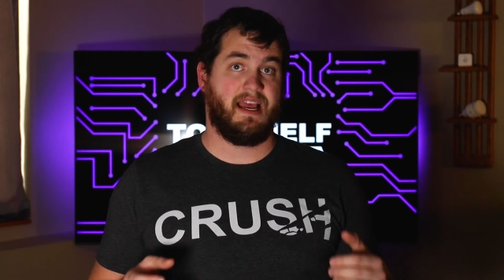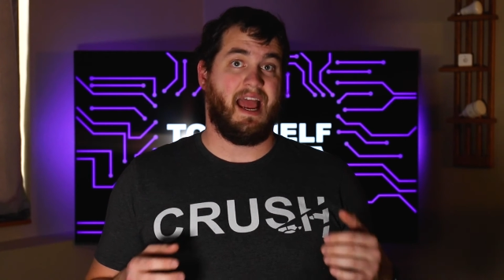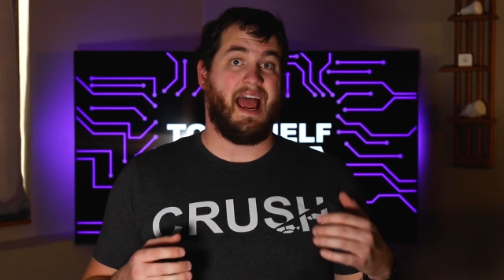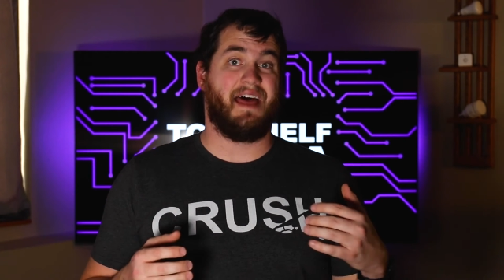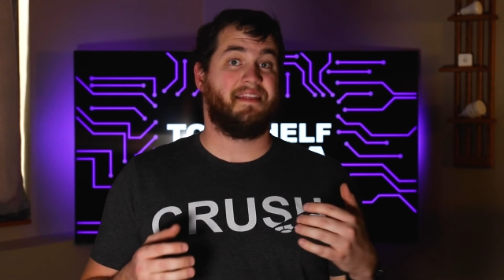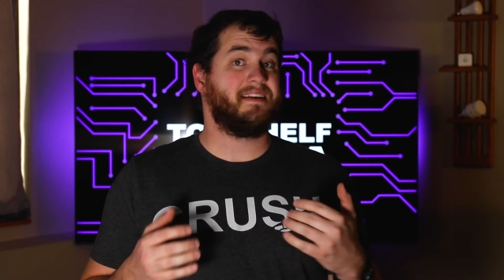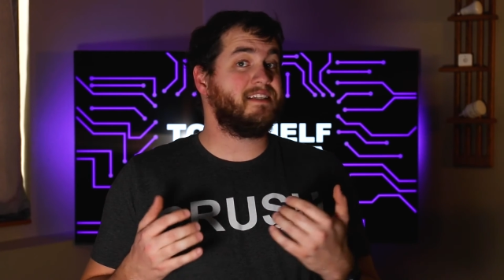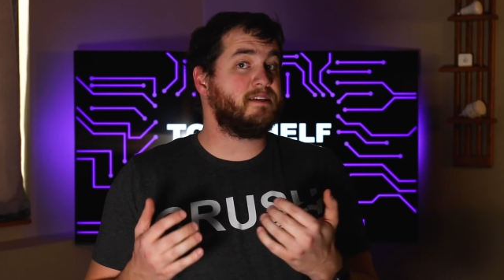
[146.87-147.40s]

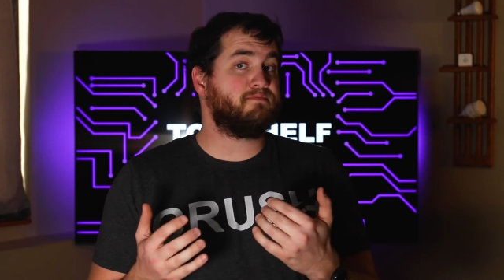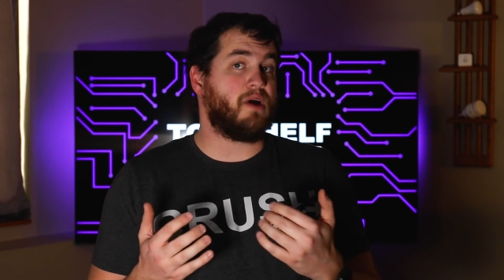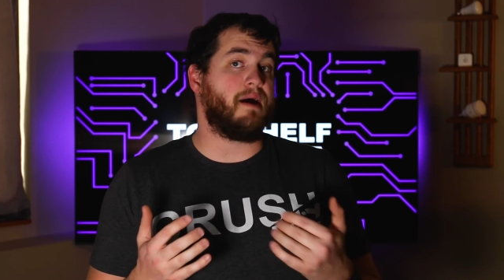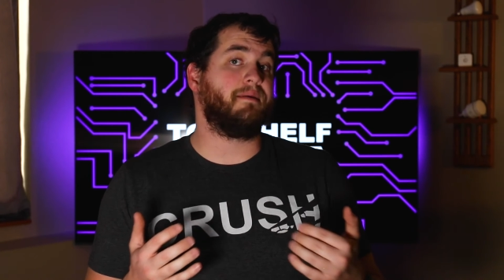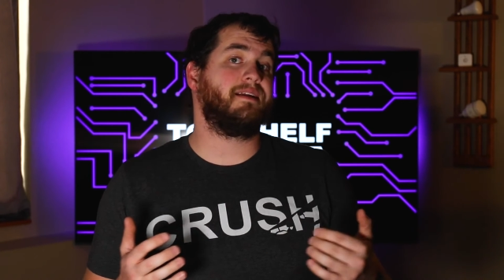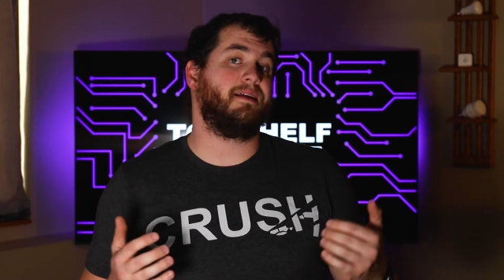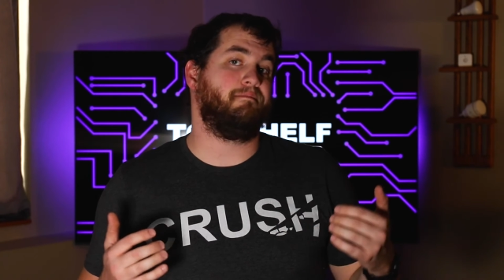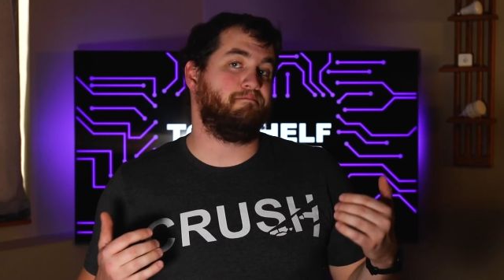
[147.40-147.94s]
And this is
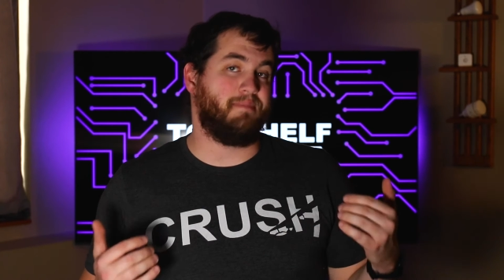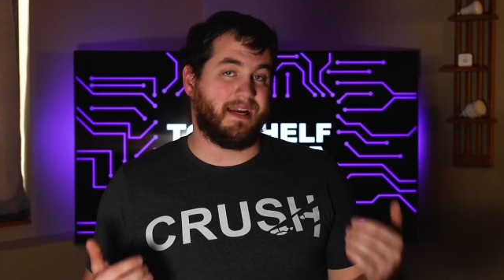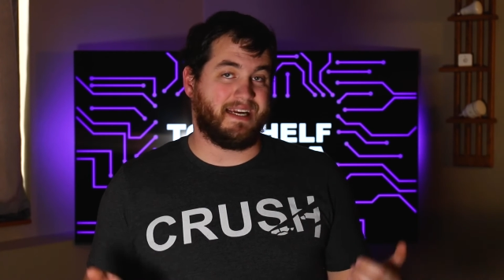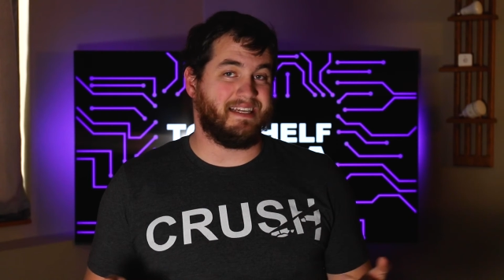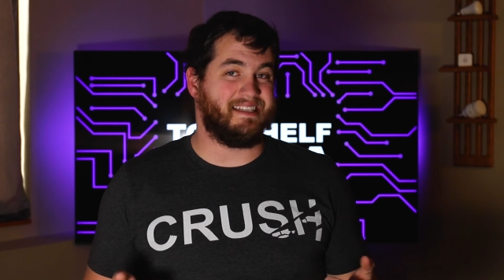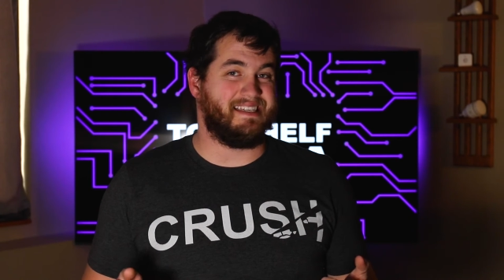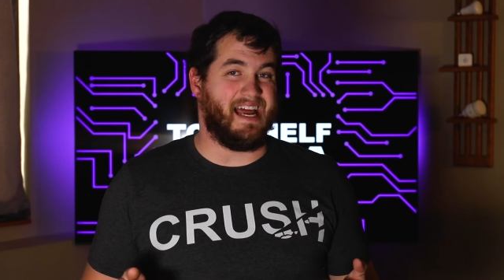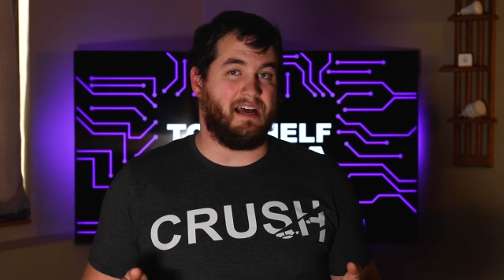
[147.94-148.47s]
probably the
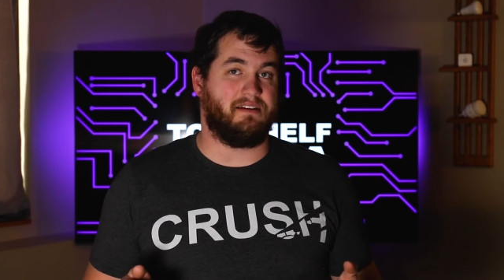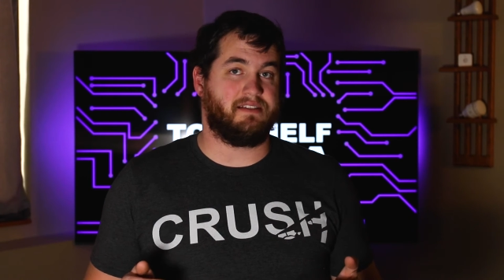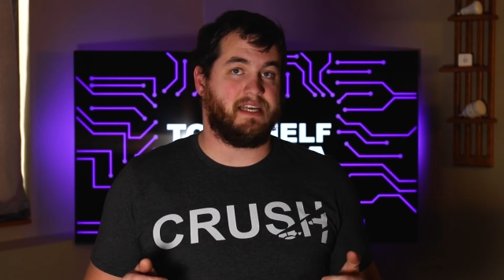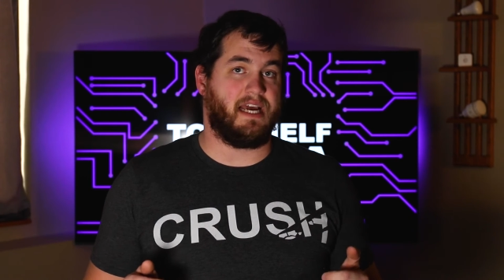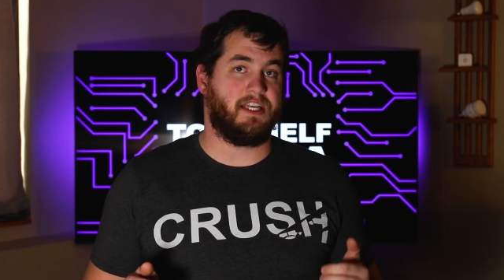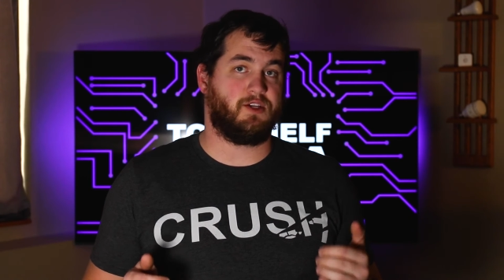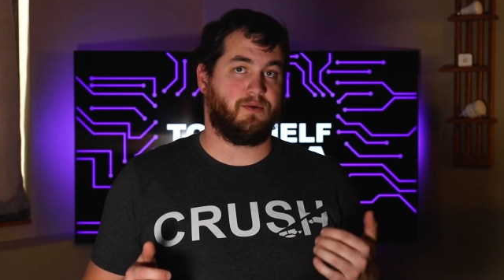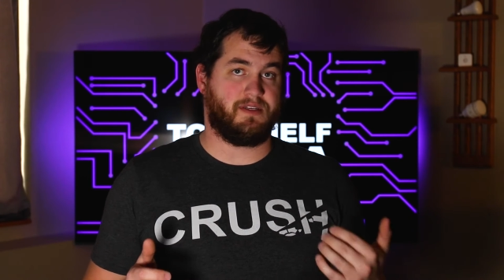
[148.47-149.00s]
biggest
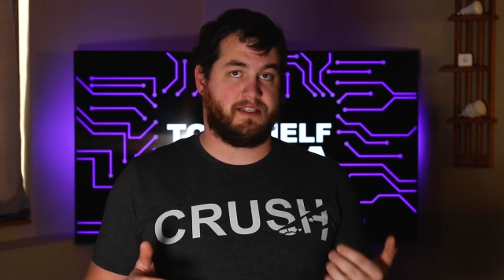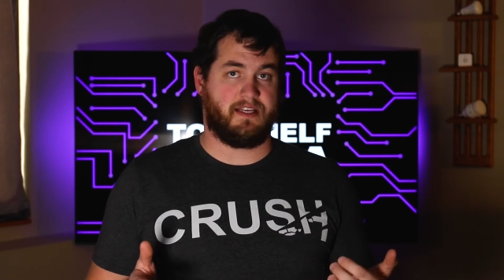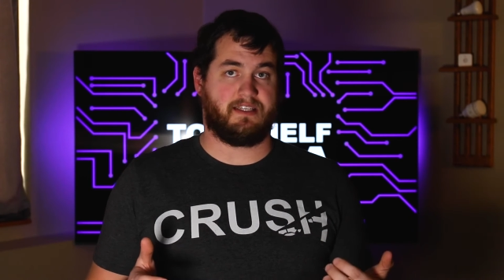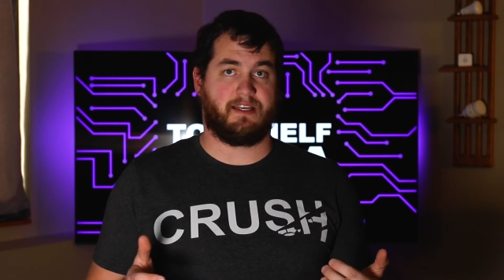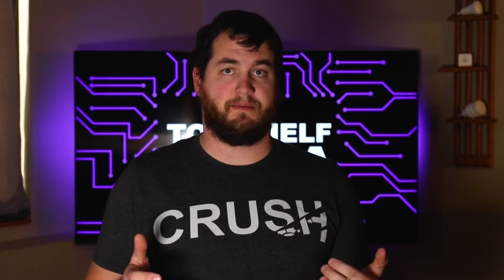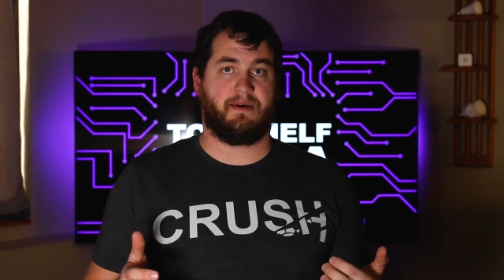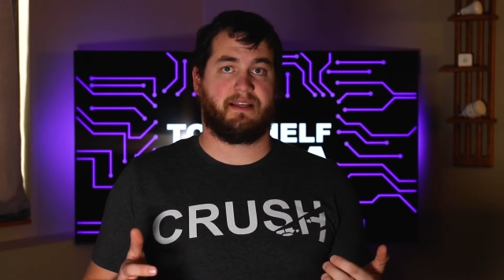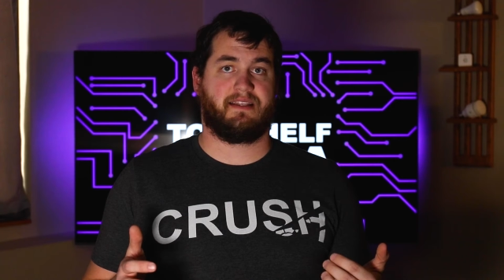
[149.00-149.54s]
downside to a
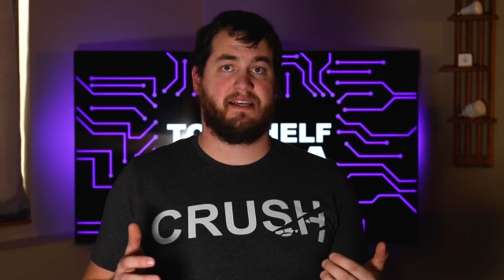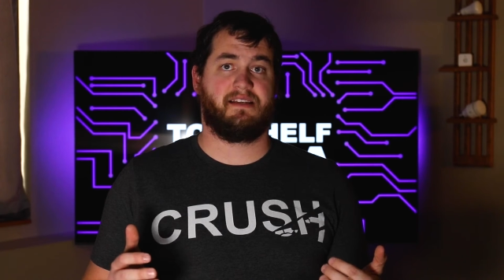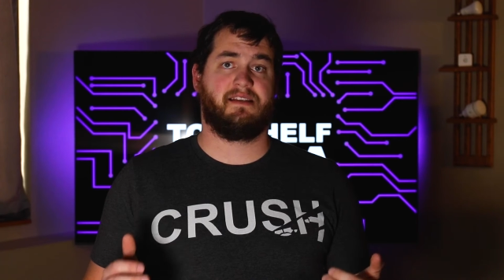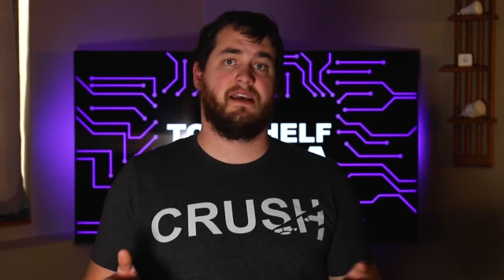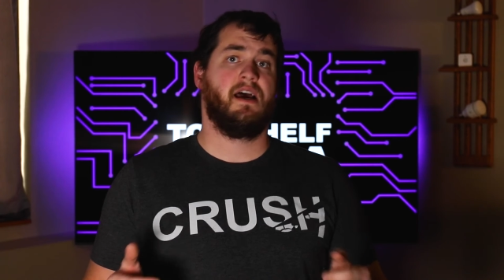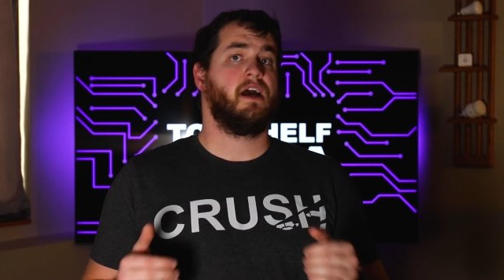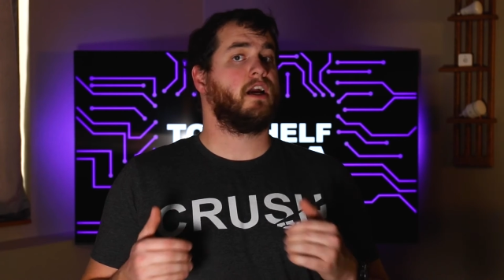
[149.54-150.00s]
system like this.